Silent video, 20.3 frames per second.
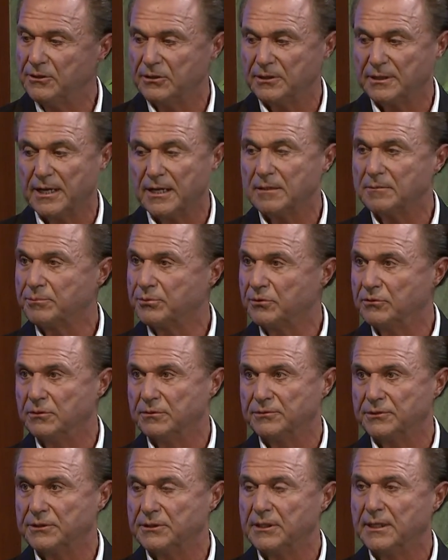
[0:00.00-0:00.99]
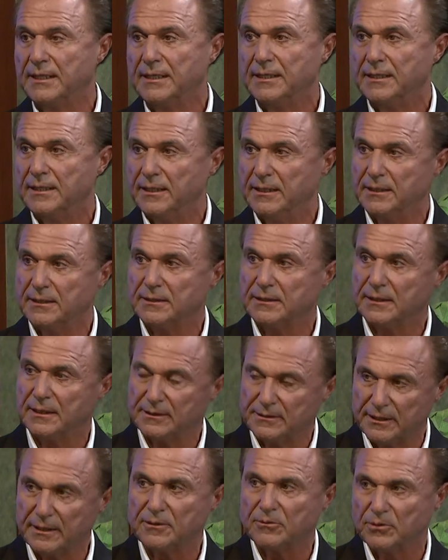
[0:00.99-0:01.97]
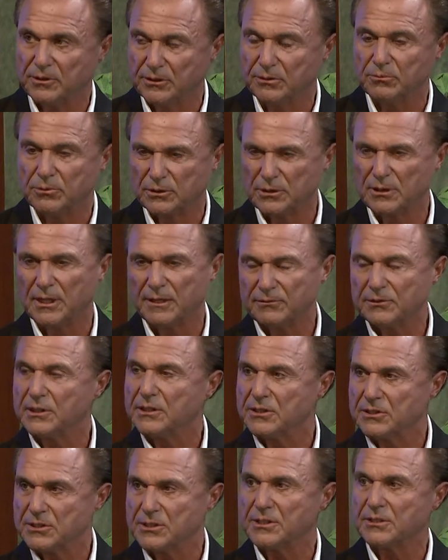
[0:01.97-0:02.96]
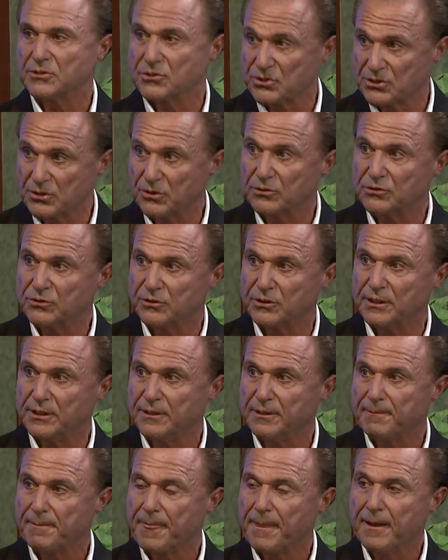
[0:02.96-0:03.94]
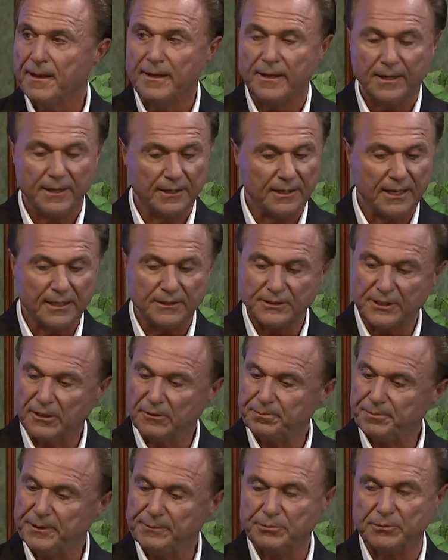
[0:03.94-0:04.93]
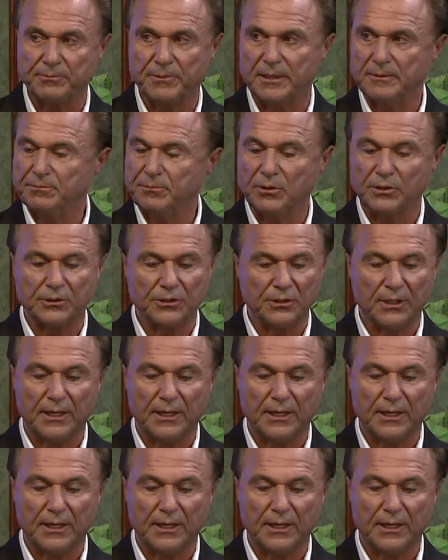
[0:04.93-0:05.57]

You're not improving, and I think we, we're going to have to consider surgery. And I tell people in my book,